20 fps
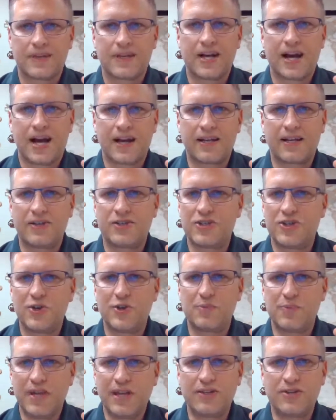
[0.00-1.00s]
God can
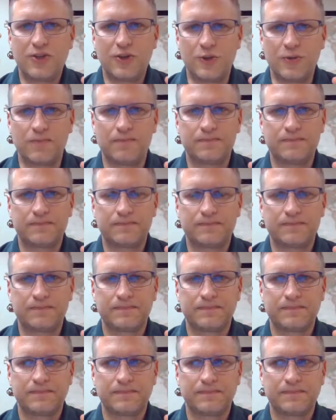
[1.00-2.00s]
choose me too.
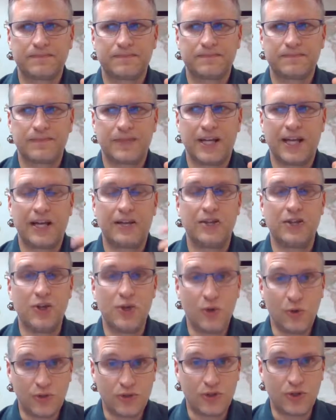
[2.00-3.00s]
And
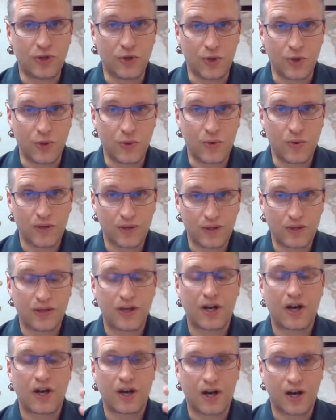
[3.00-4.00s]
you too
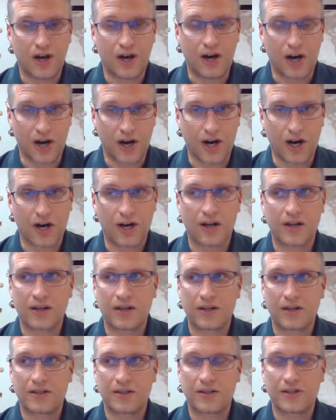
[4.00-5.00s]
are
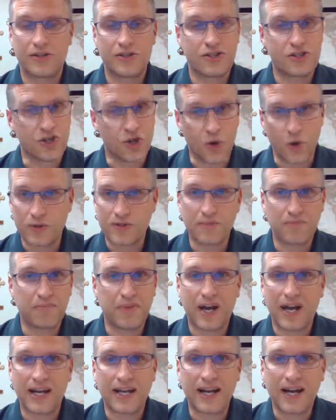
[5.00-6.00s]
chosen
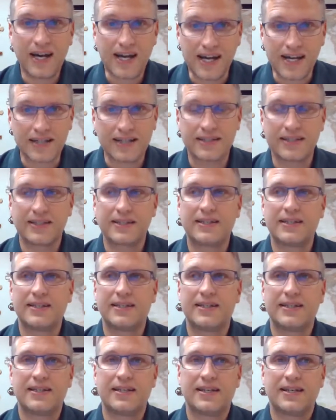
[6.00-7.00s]
by God.
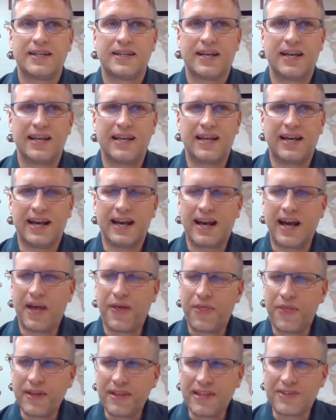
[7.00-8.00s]
And
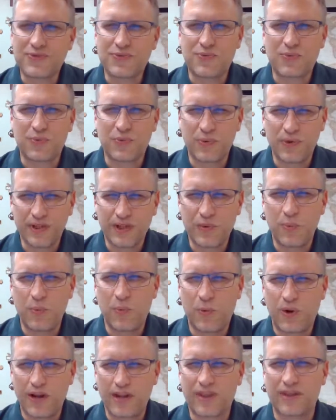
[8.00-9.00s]
I think that's really
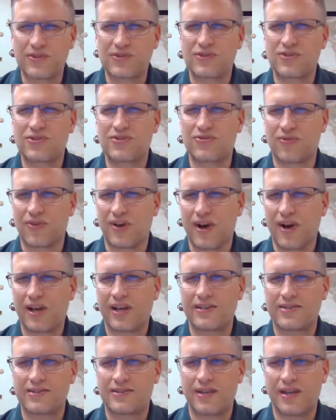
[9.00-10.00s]
one of the
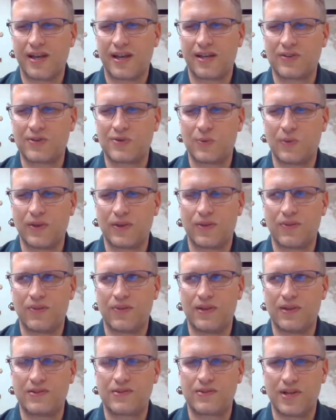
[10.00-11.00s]
strongest things with
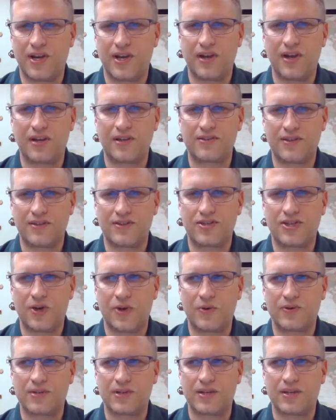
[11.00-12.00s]
this series, The
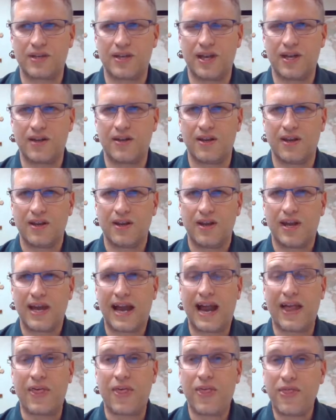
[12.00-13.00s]
Chosen. And
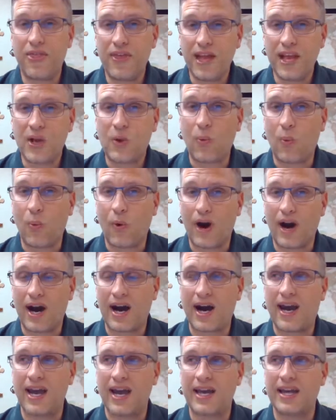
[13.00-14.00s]
I think
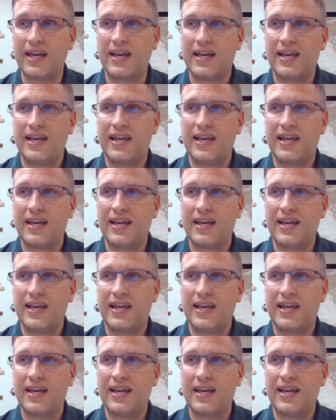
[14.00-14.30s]
why